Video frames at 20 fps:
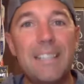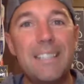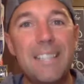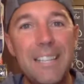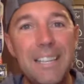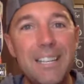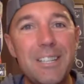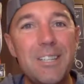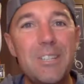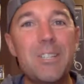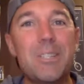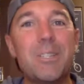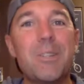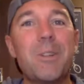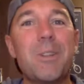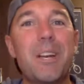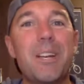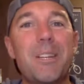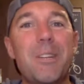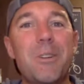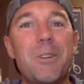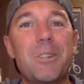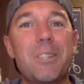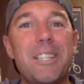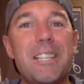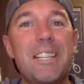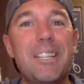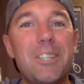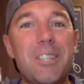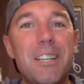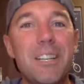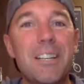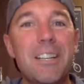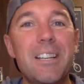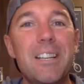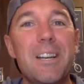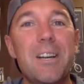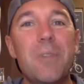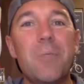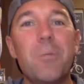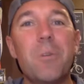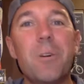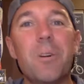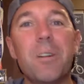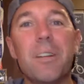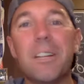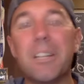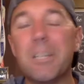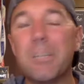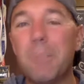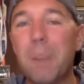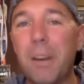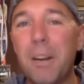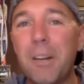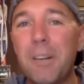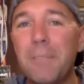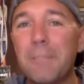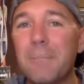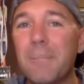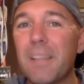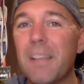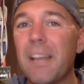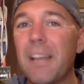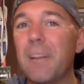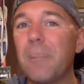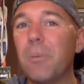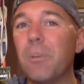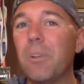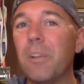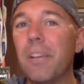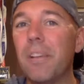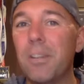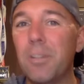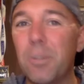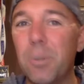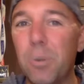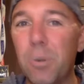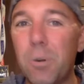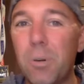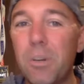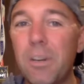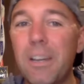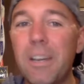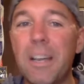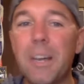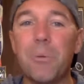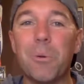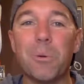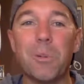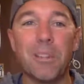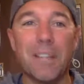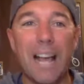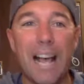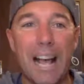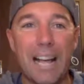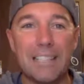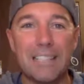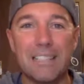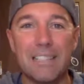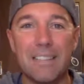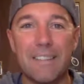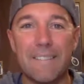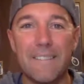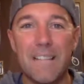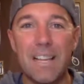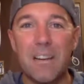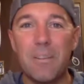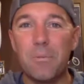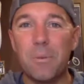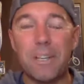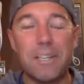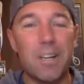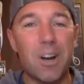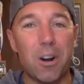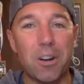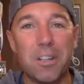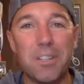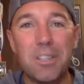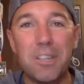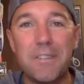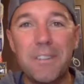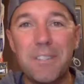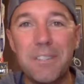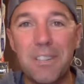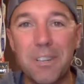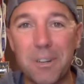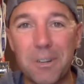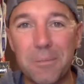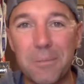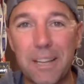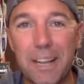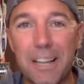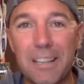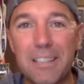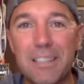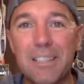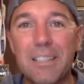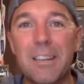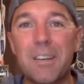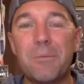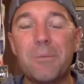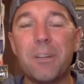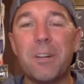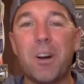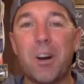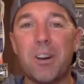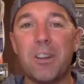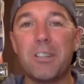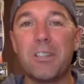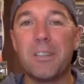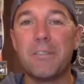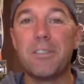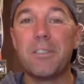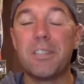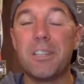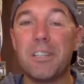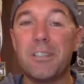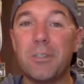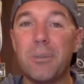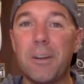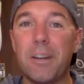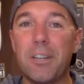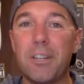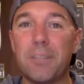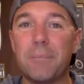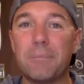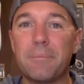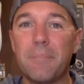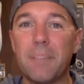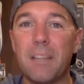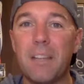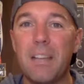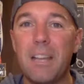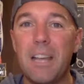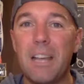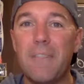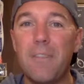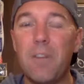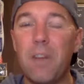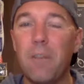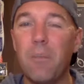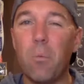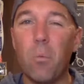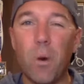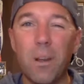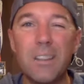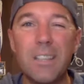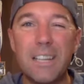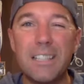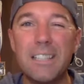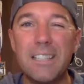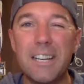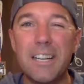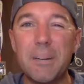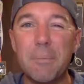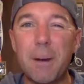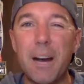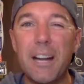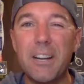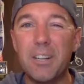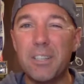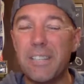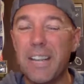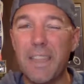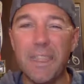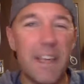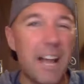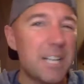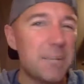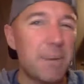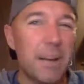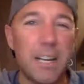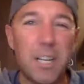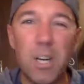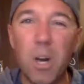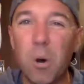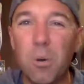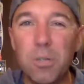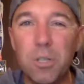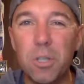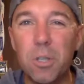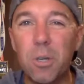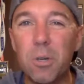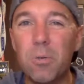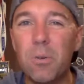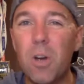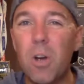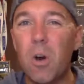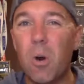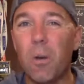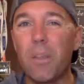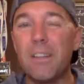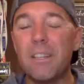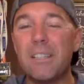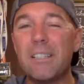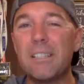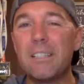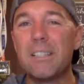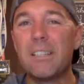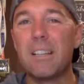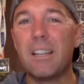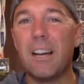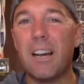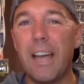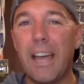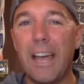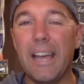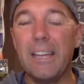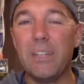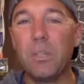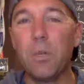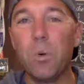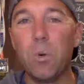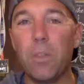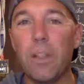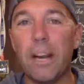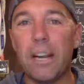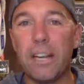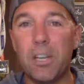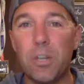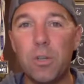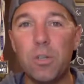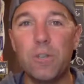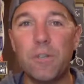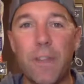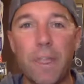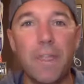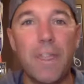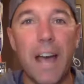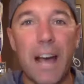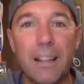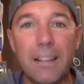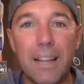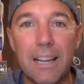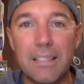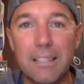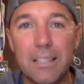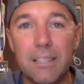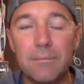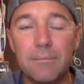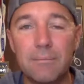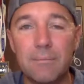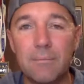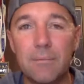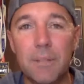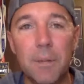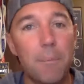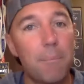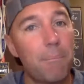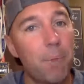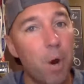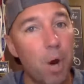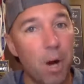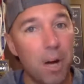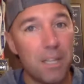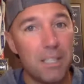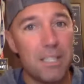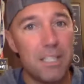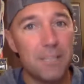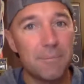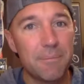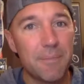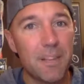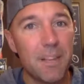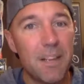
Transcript: Teach so that your teaching will inspire and it will endure and it will last, regardless of your circumstance, regardless of your situation. If you have one lesson in your mind, you're saying that's my go-to, or this is a tool that I can use for that lesson, pause,